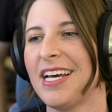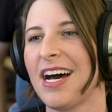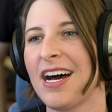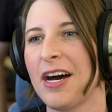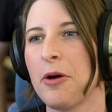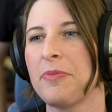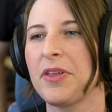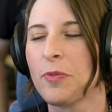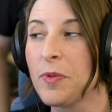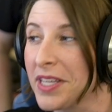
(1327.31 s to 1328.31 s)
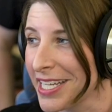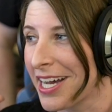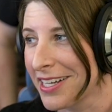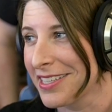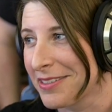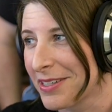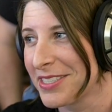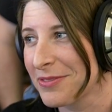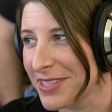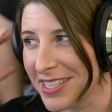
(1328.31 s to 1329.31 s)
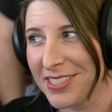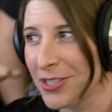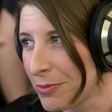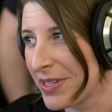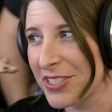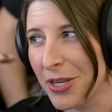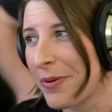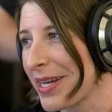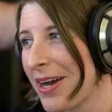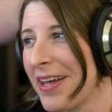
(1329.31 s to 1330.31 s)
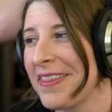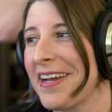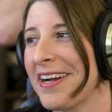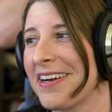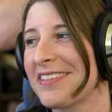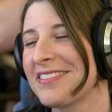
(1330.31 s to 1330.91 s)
The really ugly ones with the too much going on there.